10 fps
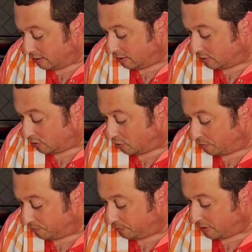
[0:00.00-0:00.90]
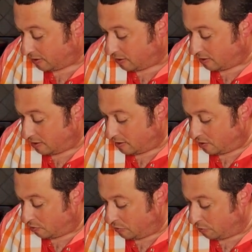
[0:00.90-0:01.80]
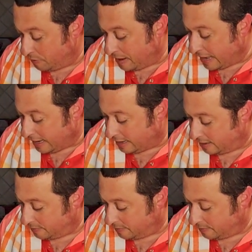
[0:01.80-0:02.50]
So we will be back